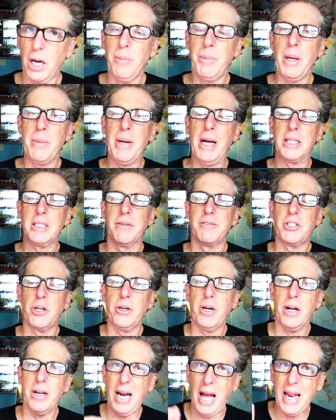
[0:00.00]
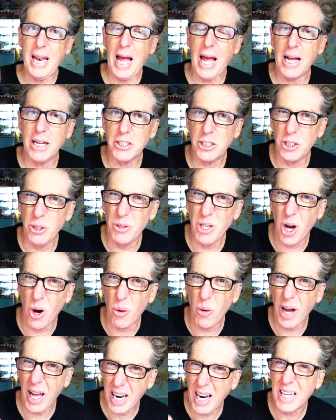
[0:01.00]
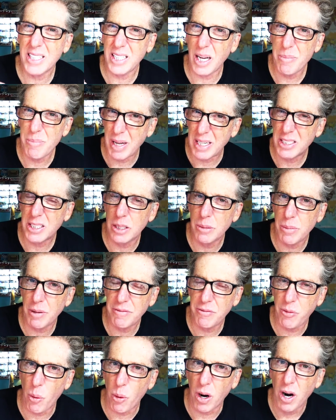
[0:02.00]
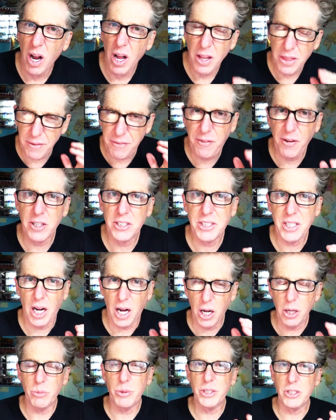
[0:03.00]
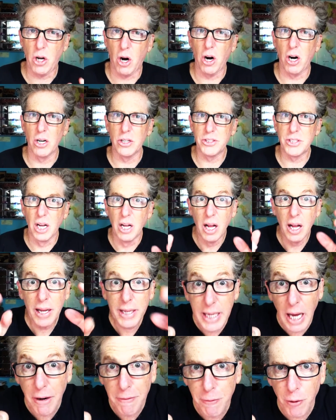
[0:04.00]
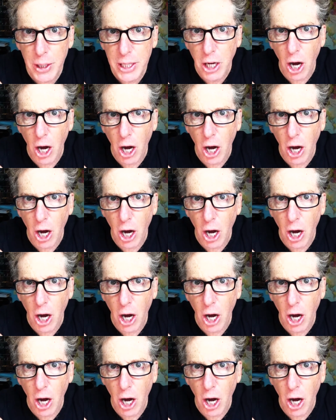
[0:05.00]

gonna be a massive turnout, and as you know, and as I mentioned before, the first one hundred cars get free